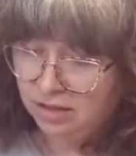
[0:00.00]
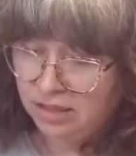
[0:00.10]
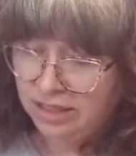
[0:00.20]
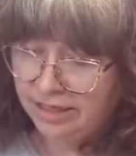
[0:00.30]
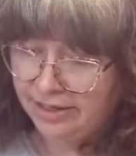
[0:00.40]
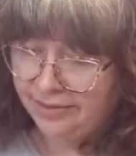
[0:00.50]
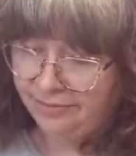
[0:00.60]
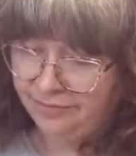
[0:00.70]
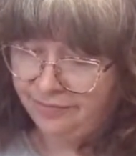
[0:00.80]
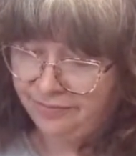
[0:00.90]

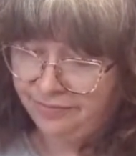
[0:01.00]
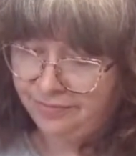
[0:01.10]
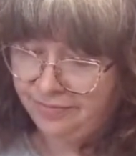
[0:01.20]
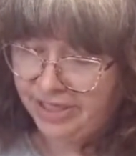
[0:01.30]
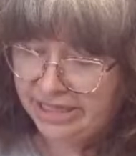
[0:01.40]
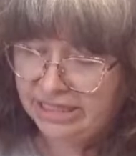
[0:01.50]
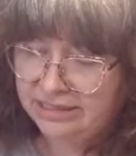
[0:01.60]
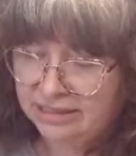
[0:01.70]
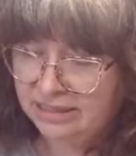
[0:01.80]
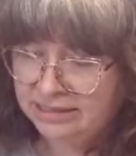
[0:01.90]
But
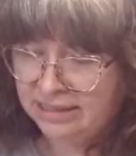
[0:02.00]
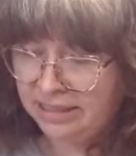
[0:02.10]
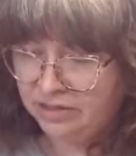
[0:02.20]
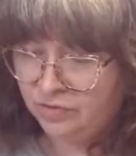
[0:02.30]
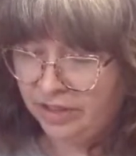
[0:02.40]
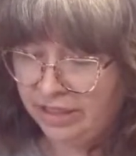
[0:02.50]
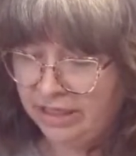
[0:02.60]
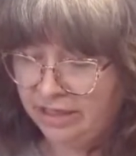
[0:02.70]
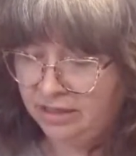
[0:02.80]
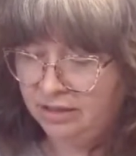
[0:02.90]
this thing is really
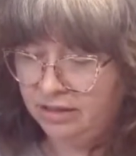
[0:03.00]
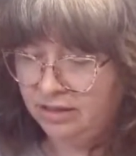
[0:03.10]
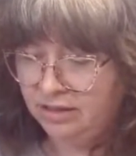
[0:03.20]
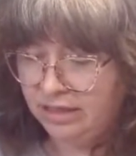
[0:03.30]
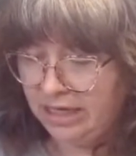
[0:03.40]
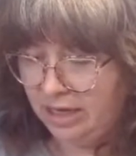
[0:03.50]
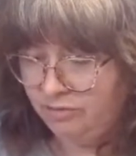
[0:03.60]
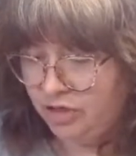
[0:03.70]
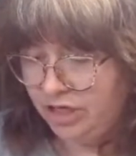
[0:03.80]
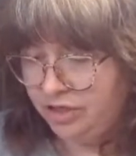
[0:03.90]
a game
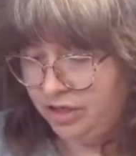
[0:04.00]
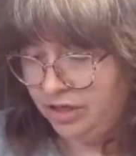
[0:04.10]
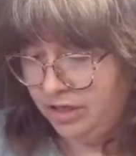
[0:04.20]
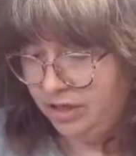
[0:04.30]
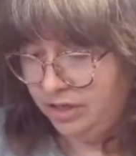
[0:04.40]
changer.